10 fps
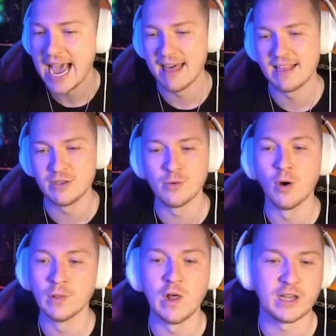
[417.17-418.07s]
and then
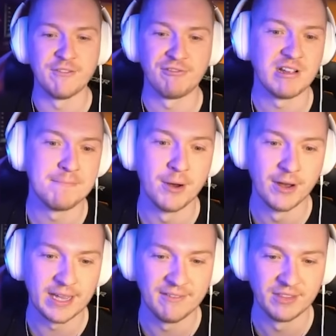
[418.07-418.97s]
you unlock a free
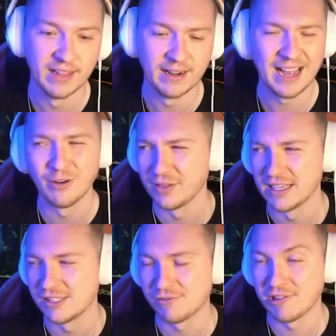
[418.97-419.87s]
perk after that. I don't
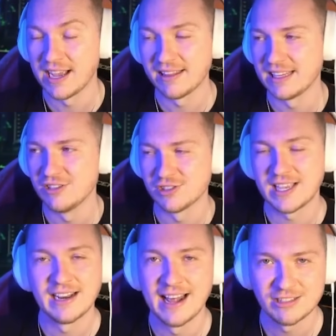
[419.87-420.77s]
think it's free, I think you
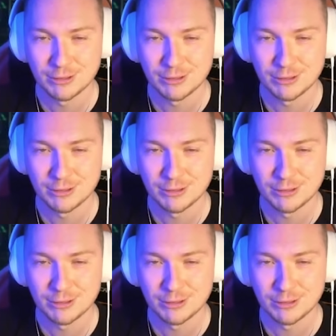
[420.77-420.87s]
just get an